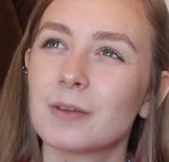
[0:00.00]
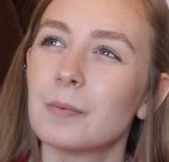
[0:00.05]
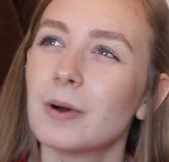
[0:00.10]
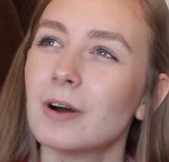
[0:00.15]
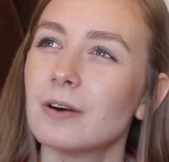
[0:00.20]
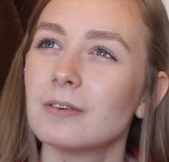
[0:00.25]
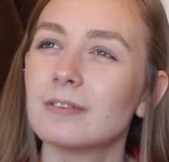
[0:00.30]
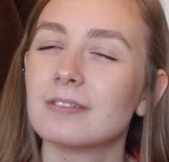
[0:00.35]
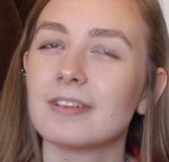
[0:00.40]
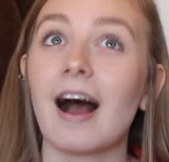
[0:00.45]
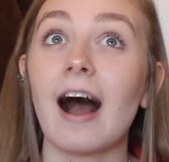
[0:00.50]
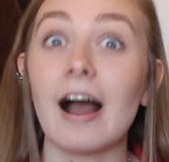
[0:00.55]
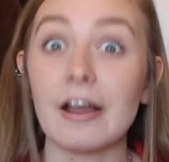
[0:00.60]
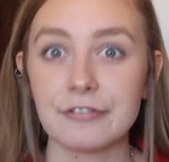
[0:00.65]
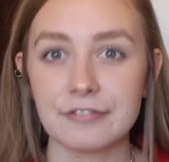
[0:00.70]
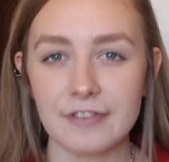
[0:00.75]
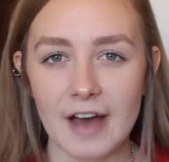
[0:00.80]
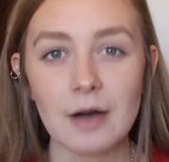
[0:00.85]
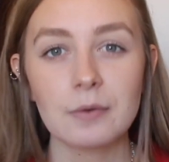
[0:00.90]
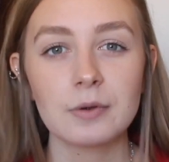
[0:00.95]
well, I
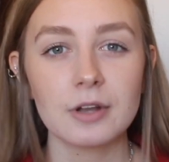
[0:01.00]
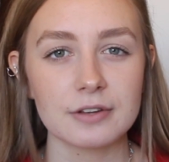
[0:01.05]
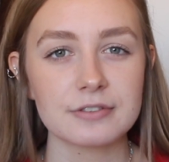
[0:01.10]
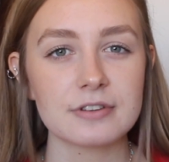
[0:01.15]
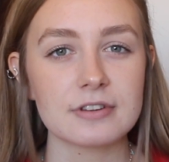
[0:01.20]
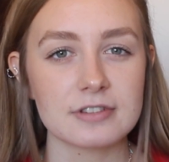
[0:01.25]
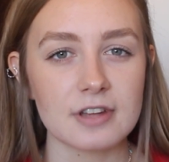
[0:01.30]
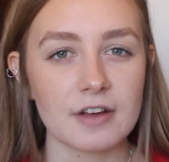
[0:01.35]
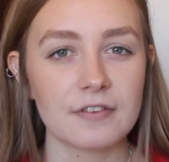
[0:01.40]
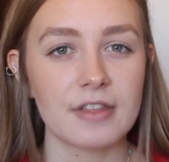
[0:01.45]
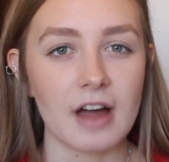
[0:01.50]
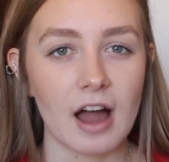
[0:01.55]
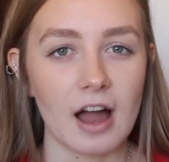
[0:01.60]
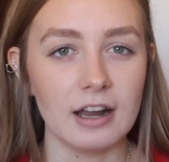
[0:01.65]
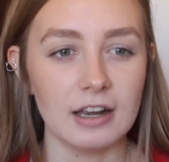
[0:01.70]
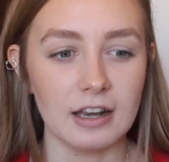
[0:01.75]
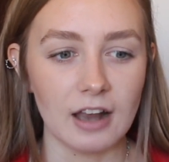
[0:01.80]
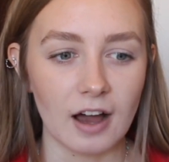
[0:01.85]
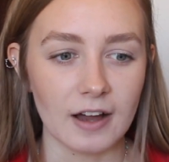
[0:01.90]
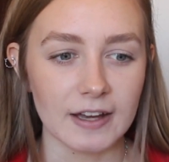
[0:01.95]
found loads of stuff that
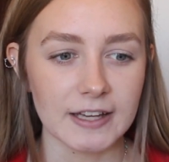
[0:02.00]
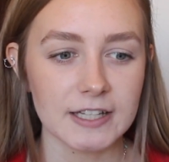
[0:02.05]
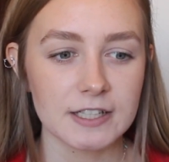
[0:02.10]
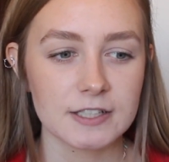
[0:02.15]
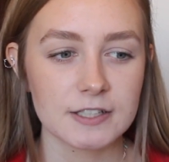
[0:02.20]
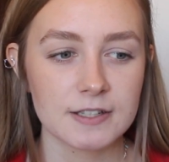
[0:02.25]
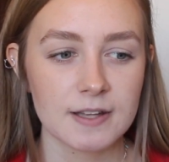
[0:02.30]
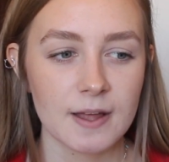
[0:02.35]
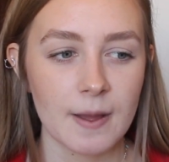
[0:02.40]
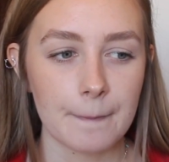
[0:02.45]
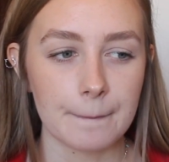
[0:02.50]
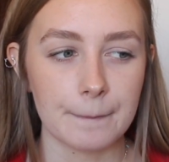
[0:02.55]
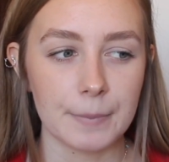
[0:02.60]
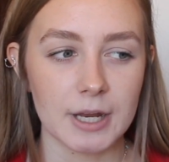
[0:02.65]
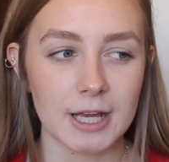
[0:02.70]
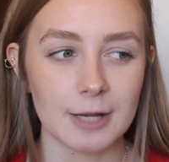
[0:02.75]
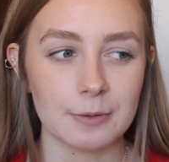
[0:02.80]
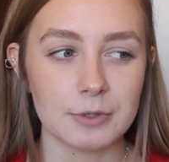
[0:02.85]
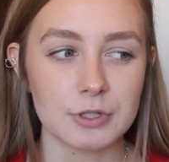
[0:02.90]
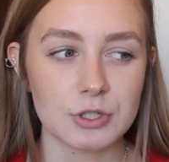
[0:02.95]
I liked,
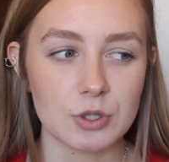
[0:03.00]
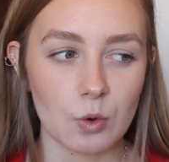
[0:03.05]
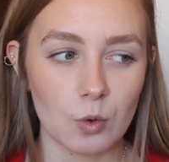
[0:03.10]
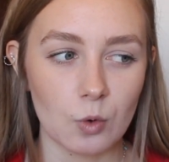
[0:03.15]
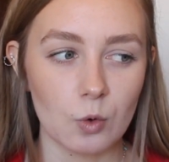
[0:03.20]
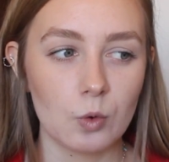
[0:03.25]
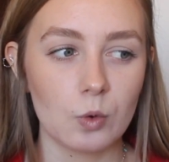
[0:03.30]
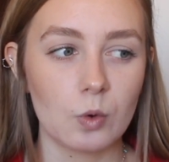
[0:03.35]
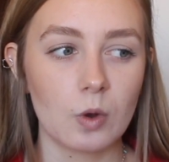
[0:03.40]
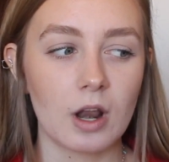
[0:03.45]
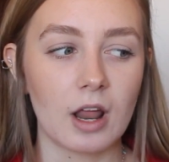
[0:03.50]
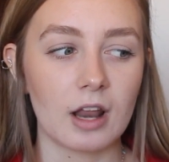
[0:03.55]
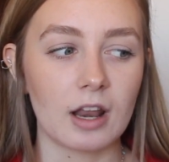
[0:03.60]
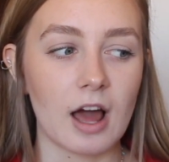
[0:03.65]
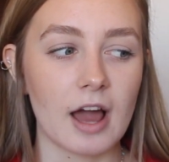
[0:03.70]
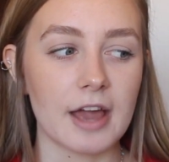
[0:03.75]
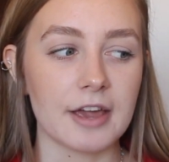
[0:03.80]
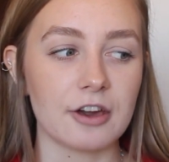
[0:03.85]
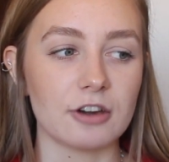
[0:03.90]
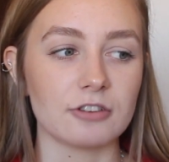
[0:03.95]
but it was all
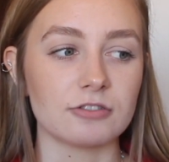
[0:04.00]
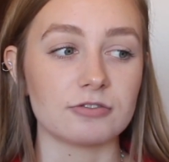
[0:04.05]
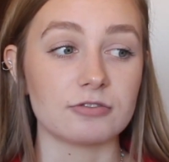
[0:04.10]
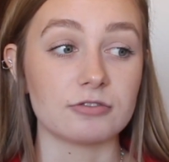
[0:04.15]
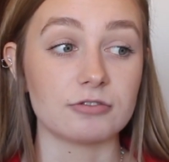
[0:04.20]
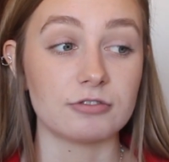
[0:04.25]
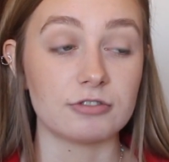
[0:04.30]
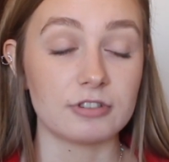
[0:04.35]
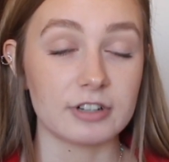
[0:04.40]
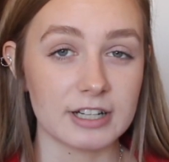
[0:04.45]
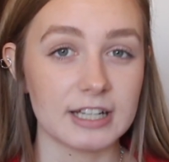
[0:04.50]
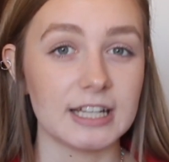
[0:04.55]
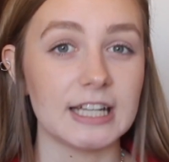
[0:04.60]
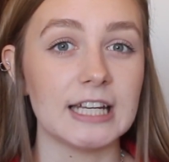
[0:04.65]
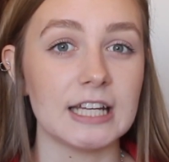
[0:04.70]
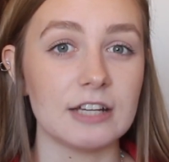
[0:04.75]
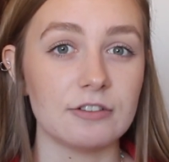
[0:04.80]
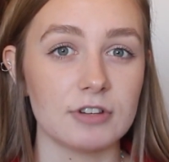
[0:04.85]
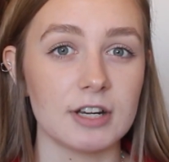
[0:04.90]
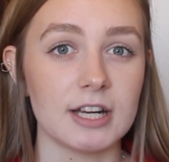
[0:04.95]
like
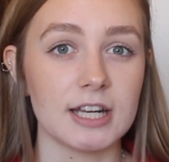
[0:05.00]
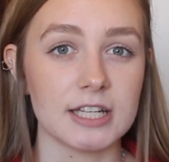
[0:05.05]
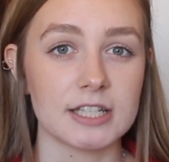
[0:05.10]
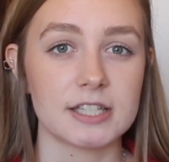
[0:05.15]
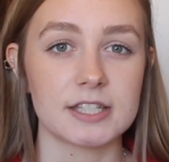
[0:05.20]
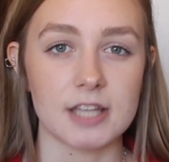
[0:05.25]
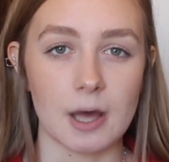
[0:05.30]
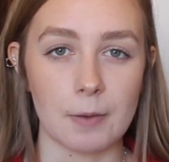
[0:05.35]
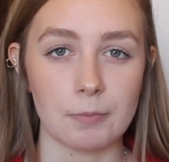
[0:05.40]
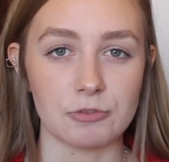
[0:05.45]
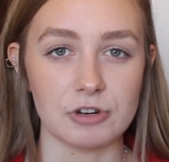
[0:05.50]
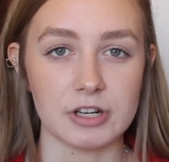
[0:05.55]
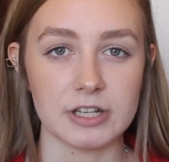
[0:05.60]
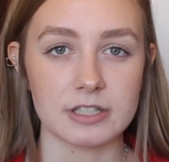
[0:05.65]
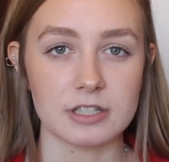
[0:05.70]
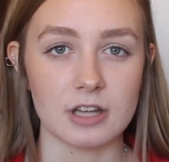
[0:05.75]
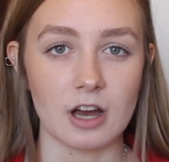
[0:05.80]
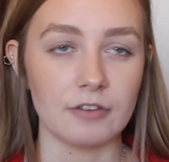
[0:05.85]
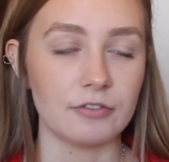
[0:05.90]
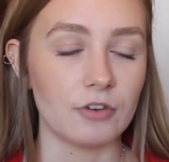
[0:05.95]
really, really summery
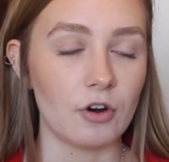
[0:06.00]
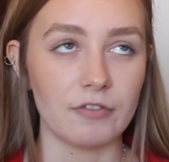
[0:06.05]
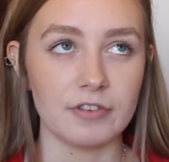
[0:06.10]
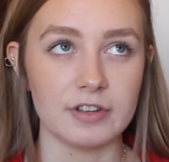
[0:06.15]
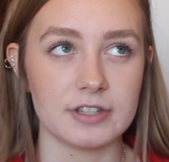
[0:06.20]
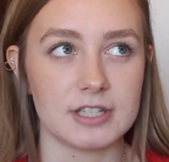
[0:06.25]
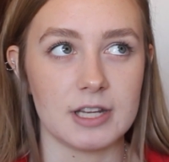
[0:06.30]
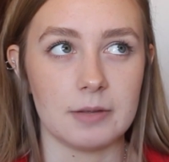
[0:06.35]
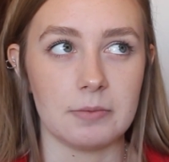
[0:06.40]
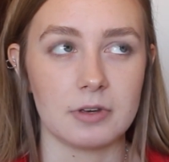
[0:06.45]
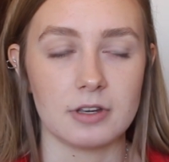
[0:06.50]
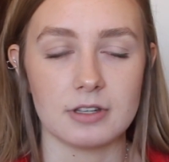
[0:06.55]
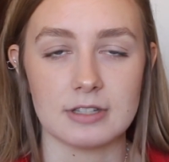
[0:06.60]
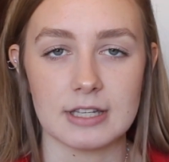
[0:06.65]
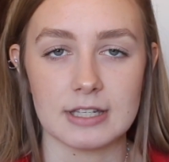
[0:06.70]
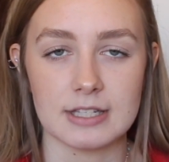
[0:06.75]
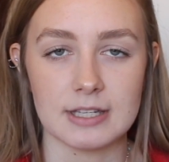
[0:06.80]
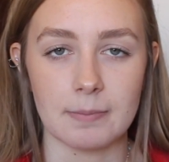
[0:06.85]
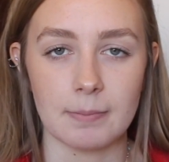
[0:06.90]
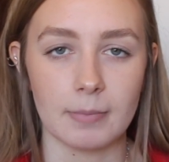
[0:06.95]
stuff, obviously
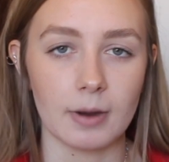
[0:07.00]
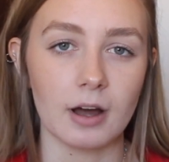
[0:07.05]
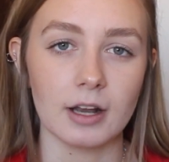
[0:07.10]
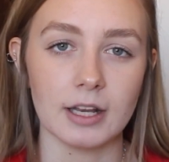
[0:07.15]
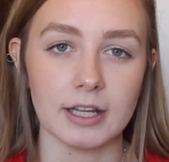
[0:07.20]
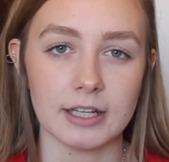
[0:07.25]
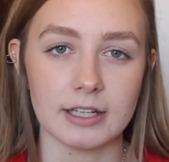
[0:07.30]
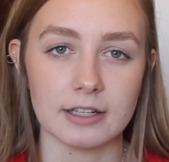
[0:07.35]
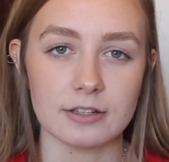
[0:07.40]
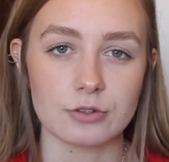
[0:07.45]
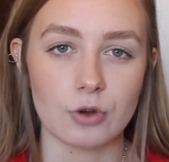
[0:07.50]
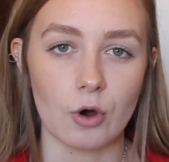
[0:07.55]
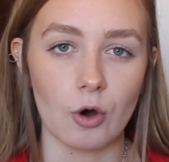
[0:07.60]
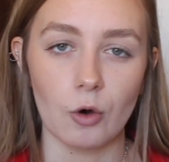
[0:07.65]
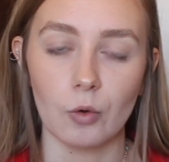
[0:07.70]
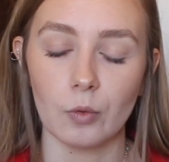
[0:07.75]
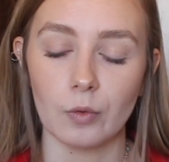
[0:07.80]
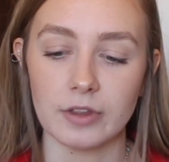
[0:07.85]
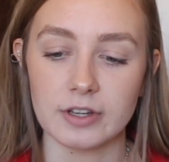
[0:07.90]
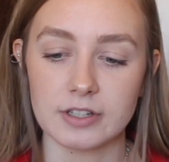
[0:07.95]
because it's in Bali and it's
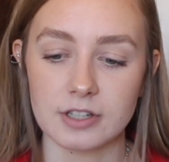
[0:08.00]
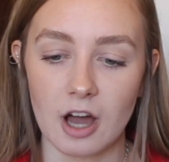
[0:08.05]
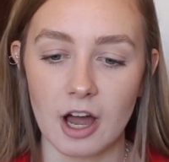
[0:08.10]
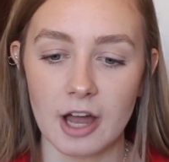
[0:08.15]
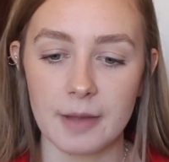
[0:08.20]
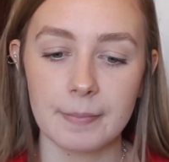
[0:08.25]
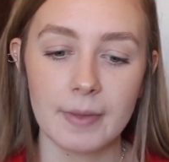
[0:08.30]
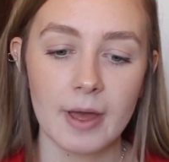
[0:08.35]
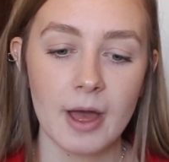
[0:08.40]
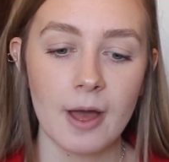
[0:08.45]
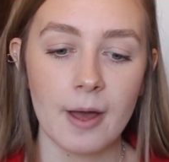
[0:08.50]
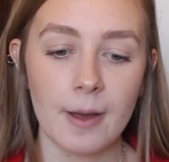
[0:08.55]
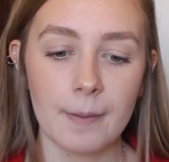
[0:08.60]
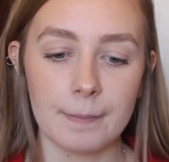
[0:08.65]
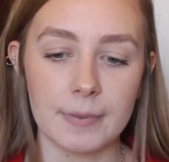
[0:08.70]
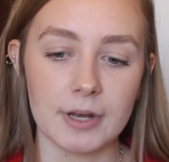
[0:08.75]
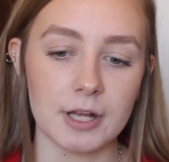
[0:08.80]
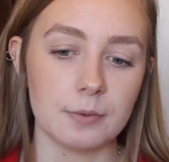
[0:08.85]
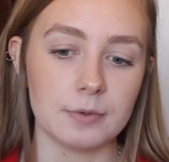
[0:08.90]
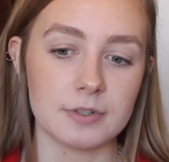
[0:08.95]
hot all the time,
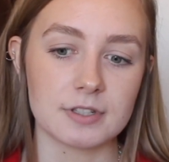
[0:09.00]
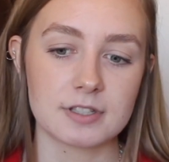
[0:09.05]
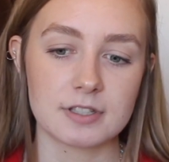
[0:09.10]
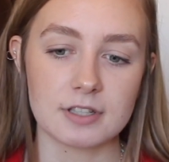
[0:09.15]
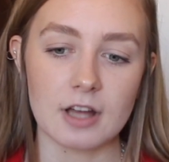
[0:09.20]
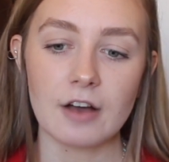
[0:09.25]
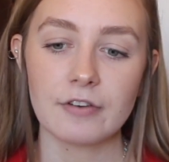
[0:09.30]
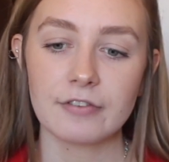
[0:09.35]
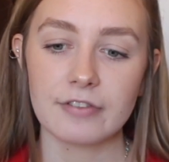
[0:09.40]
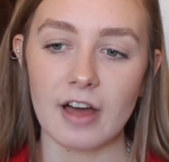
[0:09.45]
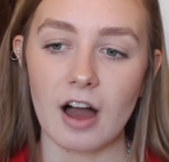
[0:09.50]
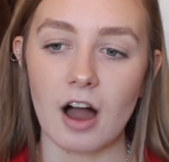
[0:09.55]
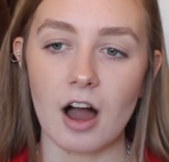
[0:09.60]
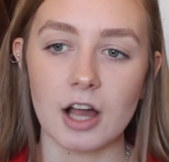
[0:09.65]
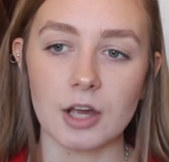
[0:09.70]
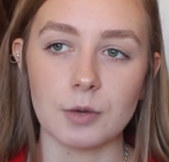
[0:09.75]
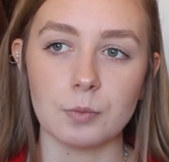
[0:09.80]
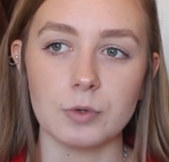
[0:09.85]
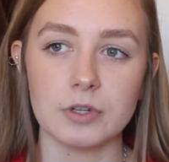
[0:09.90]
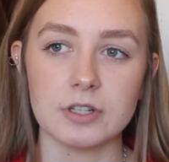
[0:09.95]
but it was stuff that
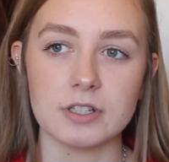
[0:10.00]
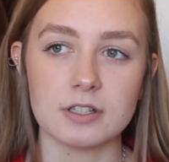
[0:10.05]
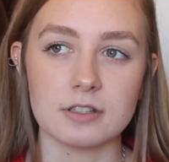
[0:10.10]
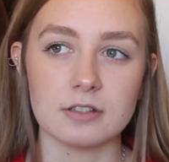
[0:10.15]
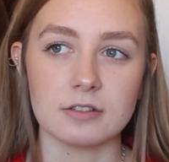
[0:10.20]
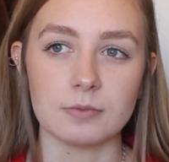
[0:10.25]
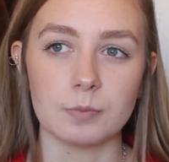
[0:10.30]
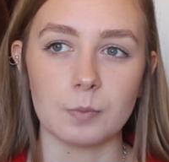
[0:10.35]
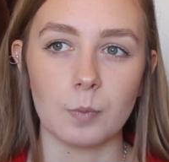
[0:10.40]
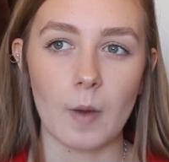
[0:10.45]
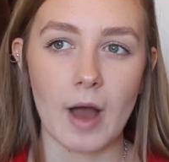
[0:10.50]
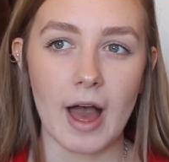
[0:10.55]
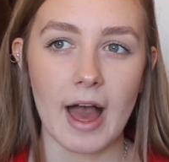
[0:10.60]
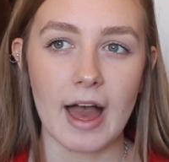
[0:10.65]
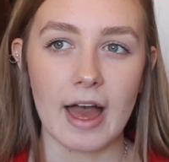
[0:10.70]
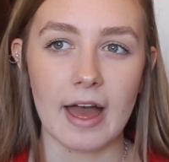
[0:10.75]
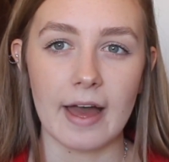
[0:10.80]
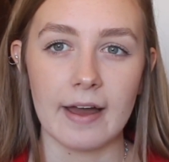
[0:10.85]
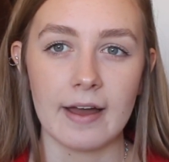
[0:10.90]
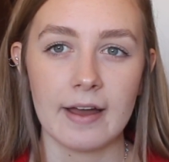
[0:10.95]
I wouldn't
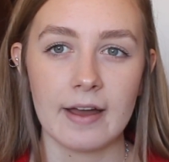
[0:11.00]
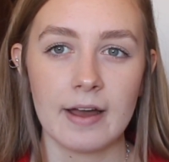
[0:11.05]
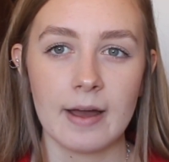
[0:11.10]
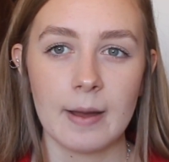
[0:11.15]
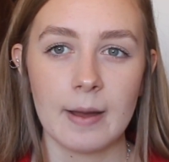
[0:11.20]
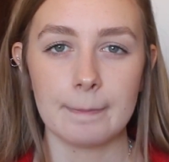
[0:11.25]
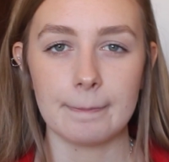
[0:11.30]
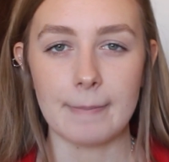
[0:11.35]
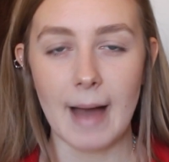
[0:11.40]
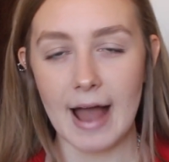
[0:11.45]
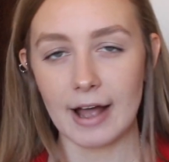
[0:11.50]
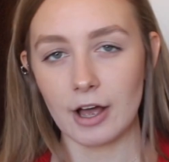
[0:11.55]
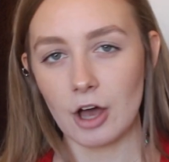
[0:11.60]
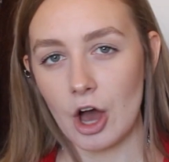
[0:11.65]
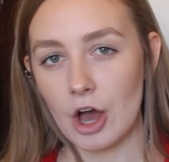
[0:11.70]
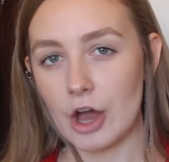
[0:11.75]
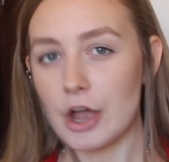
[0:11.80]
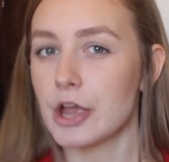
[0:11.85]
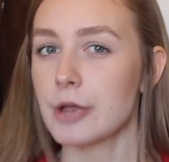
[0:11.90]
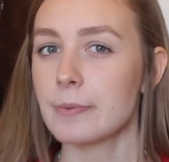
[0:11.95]
wear back
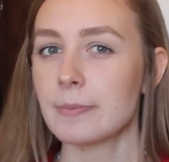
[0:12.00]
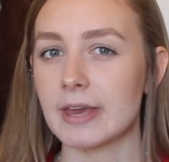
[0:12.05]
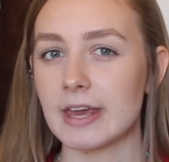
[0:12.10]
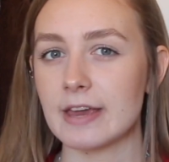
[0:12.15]
home.